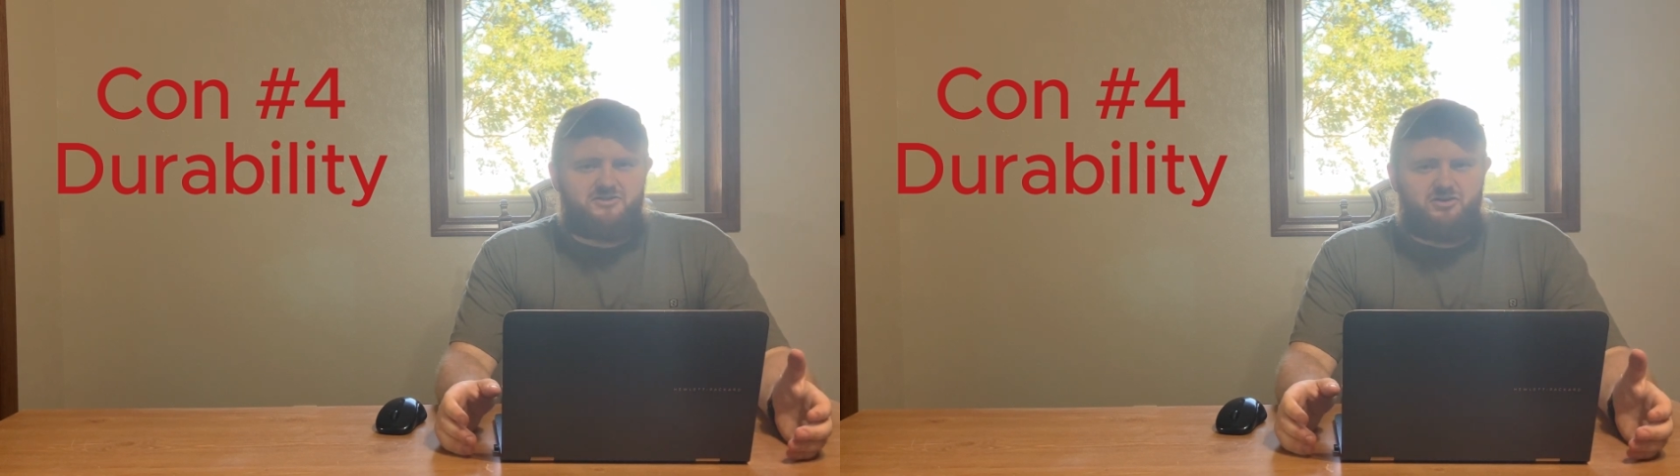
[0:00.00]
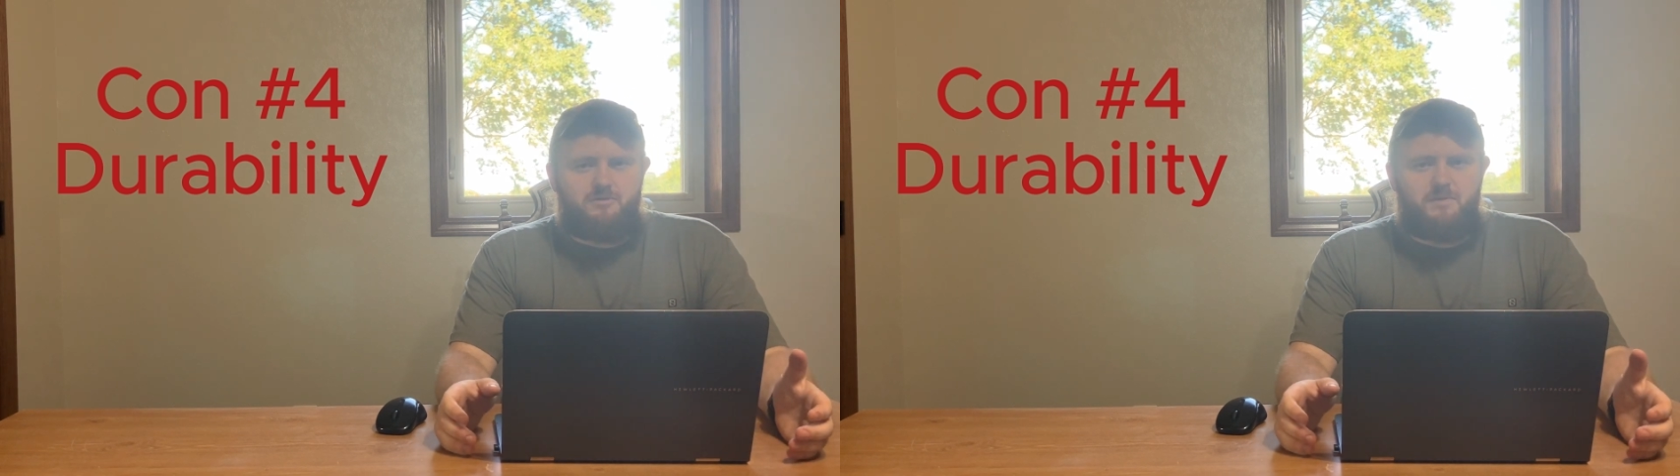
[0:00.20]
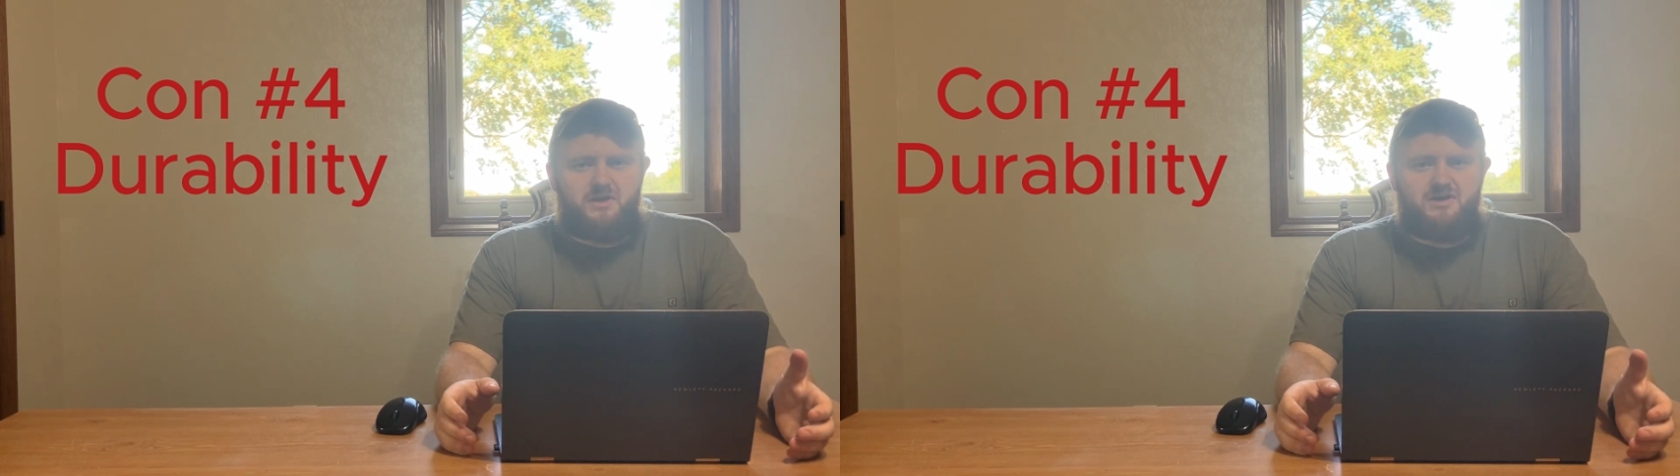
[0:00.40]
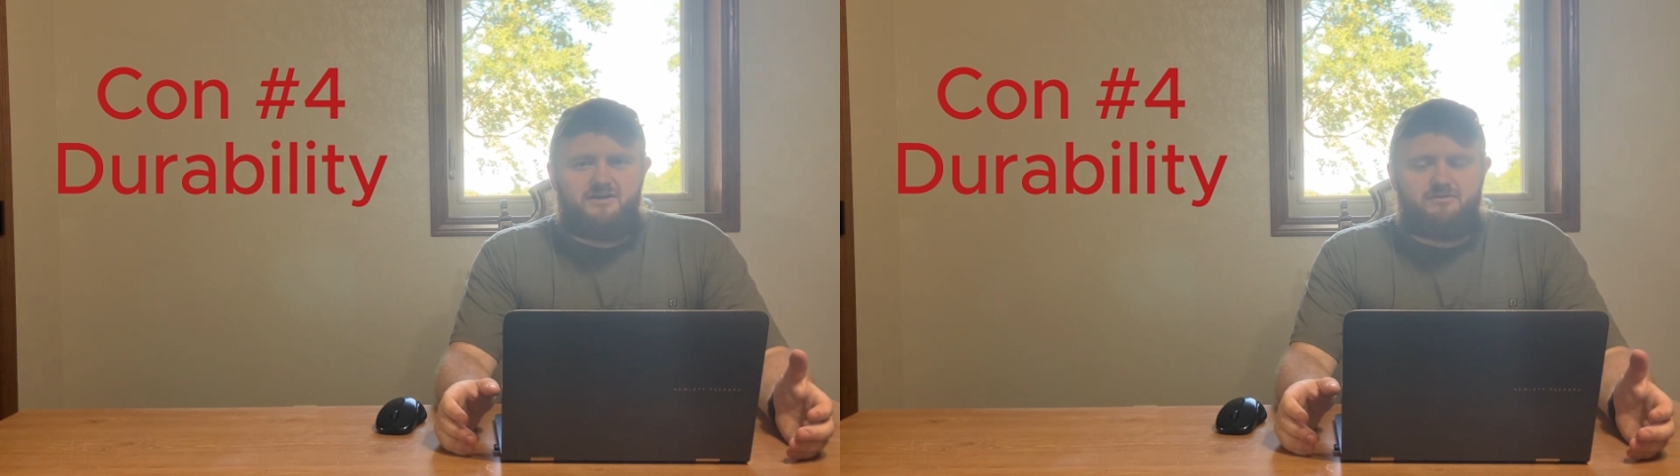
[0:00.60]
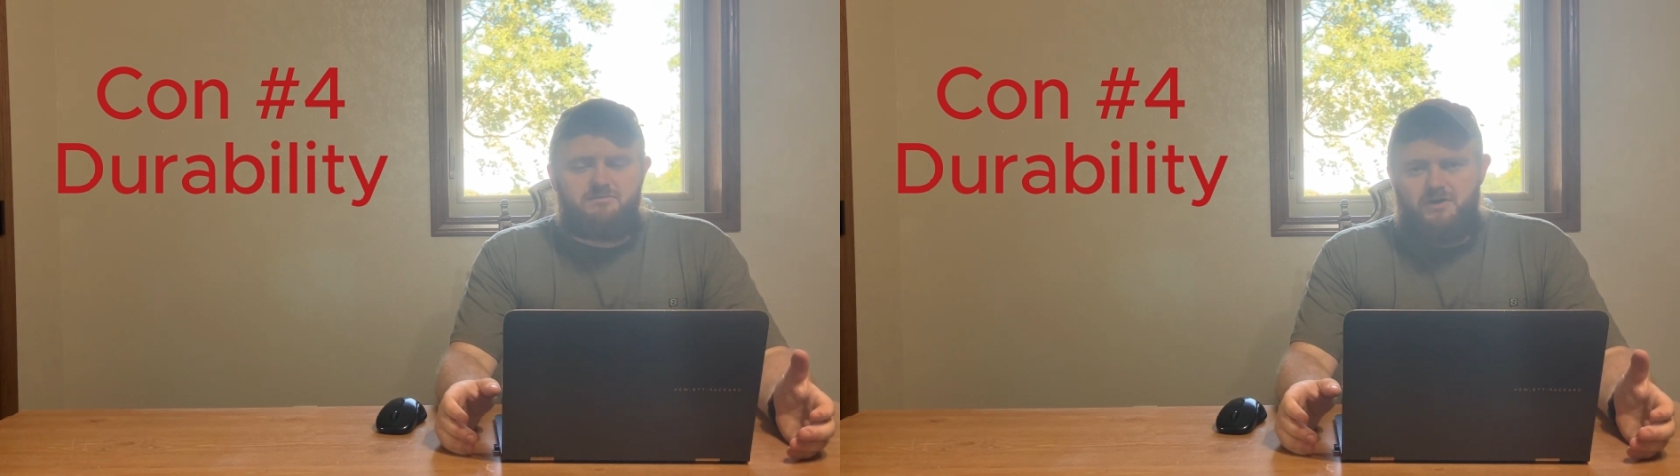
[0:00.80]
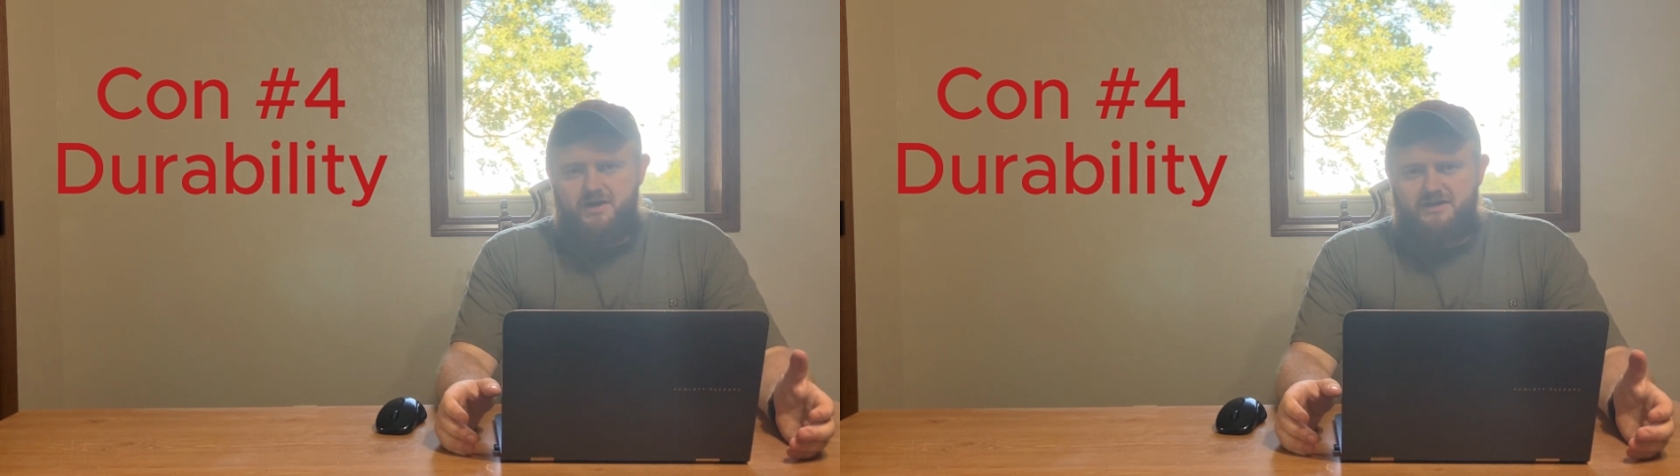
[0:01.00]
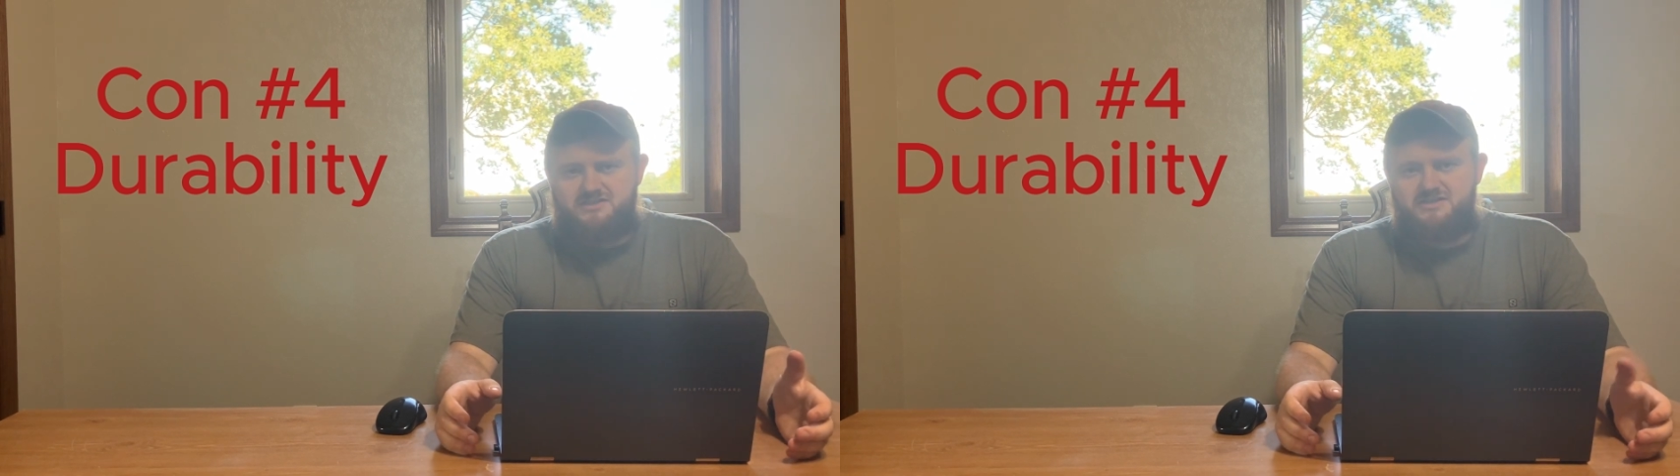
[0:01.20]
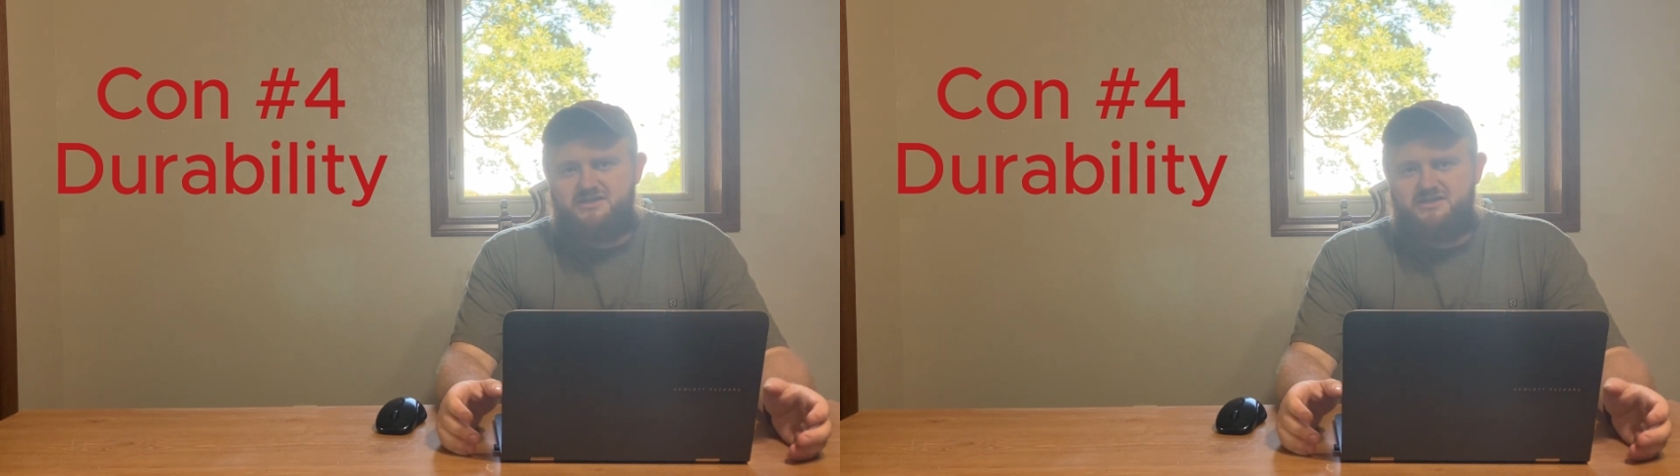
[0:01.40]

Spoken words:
durability of the buckets.